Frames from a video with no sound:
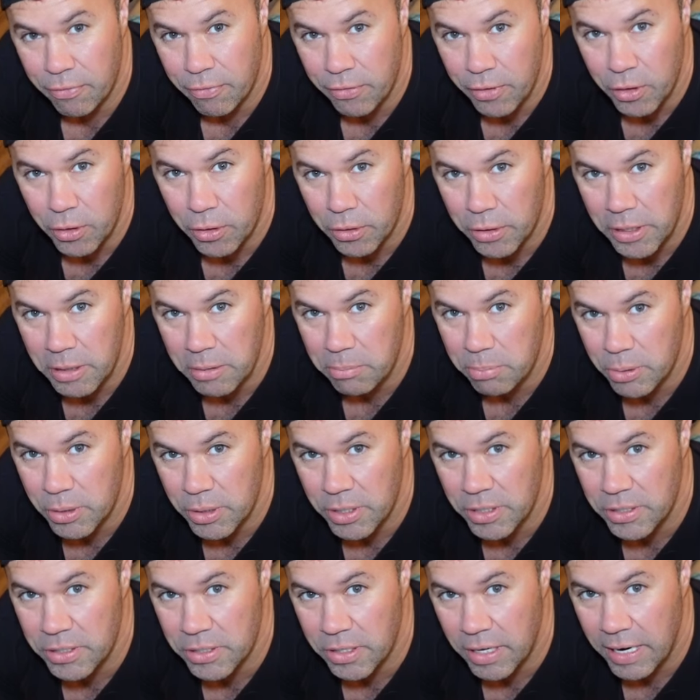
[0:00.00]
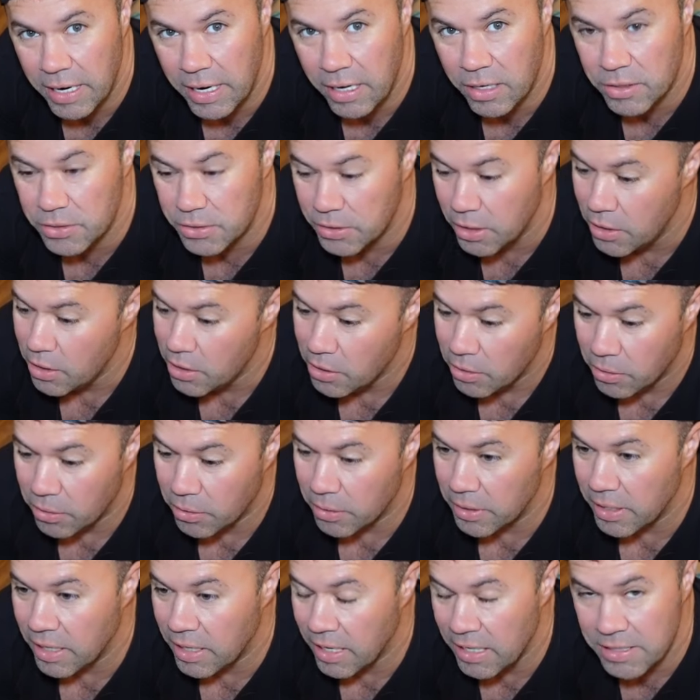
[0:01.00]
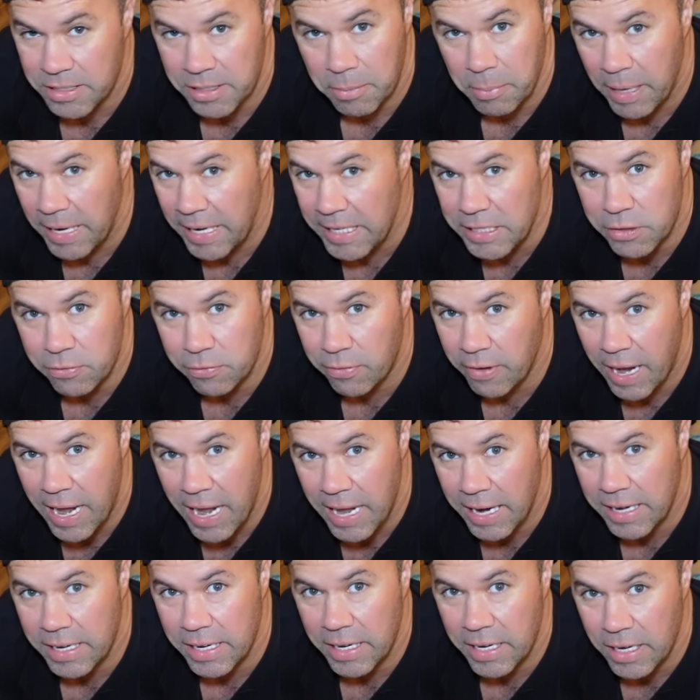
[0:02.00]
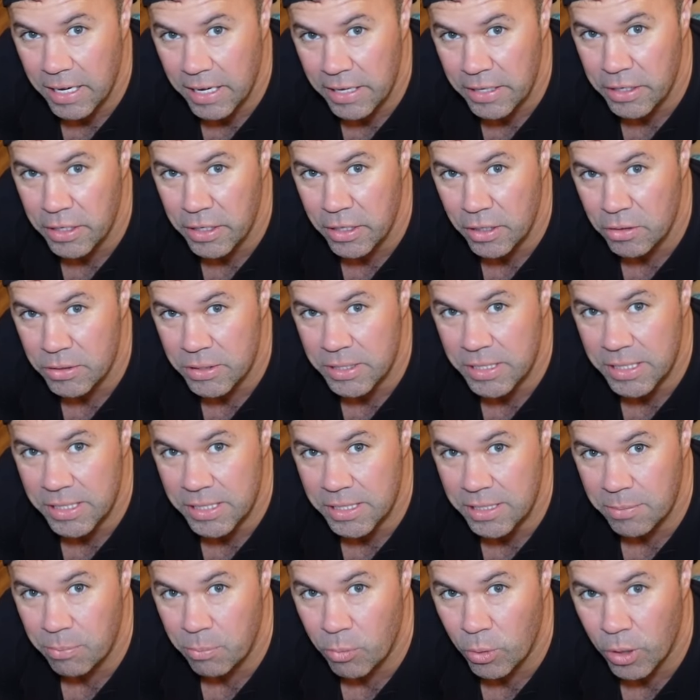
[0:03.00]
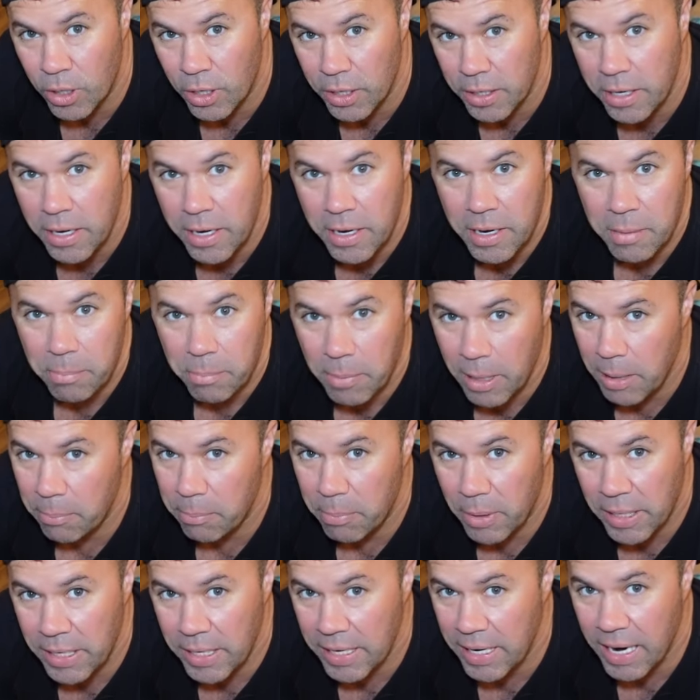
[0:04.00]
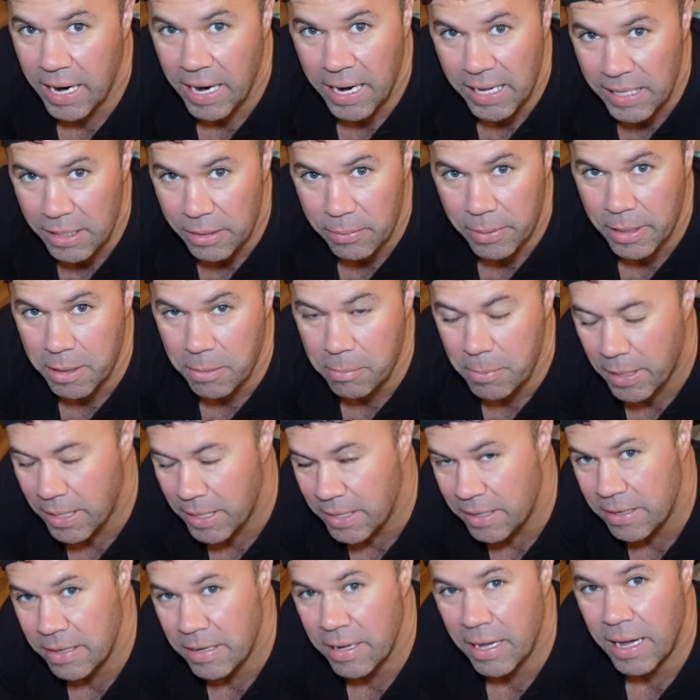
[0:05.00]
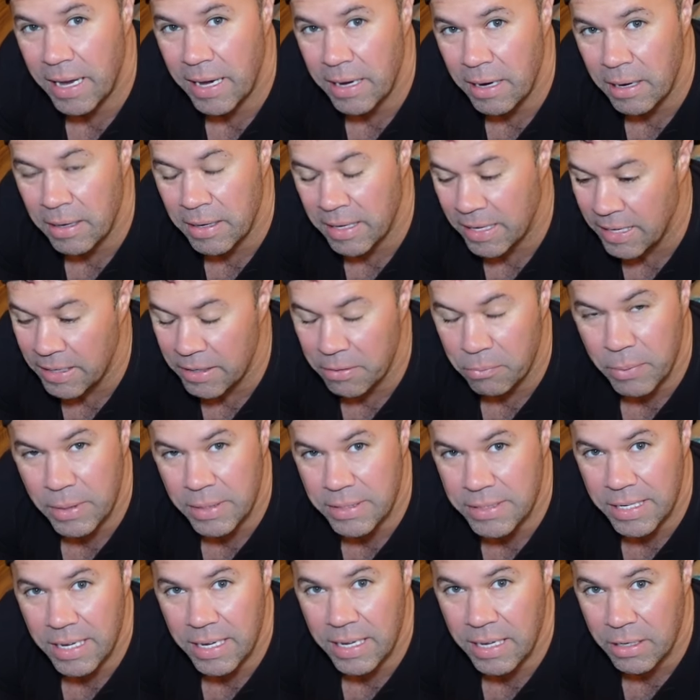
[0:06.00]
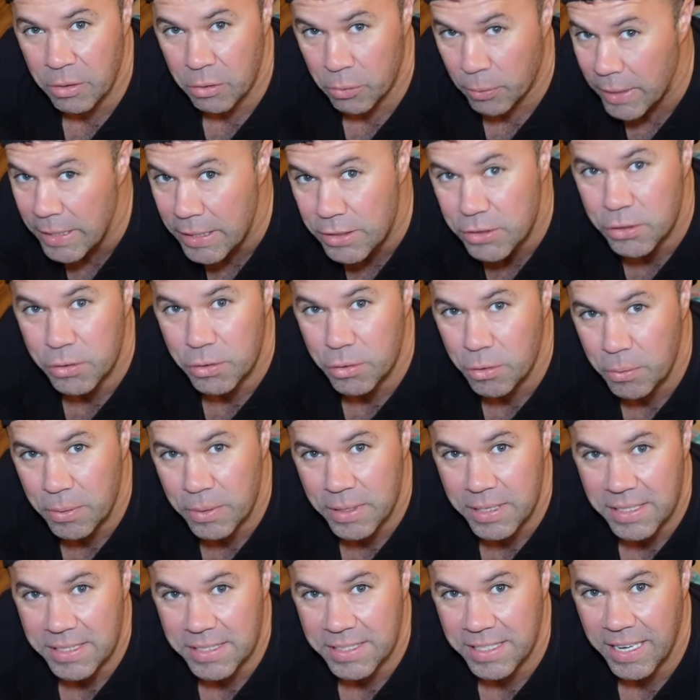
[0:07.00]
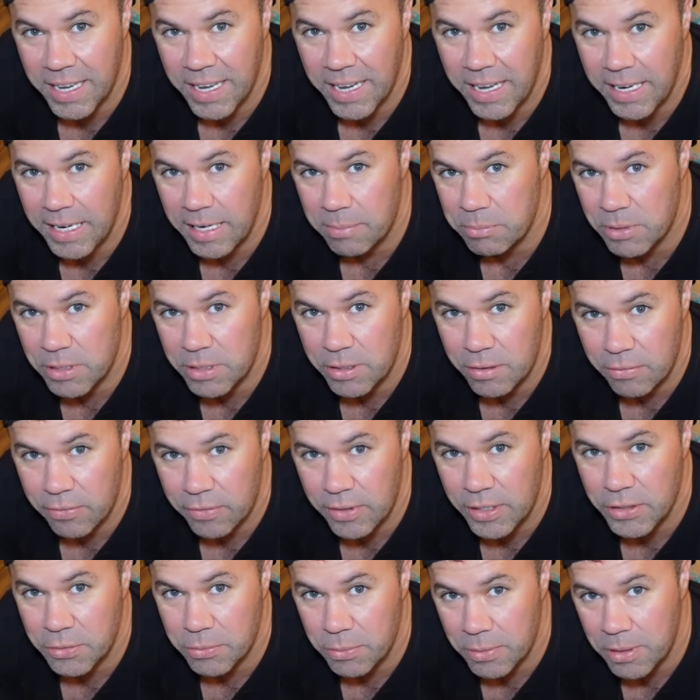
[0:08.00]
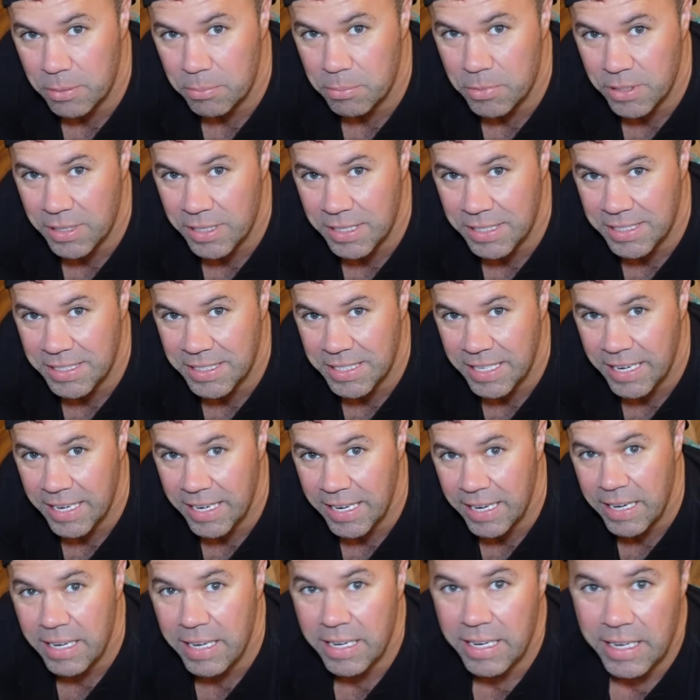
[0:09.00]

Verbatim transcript: flooring put in your house or uh, some HVAC, uh, you know, system work, my buddy, I highly recommend. I, again, went to grade school with this guy and I'm still friends with him to this day.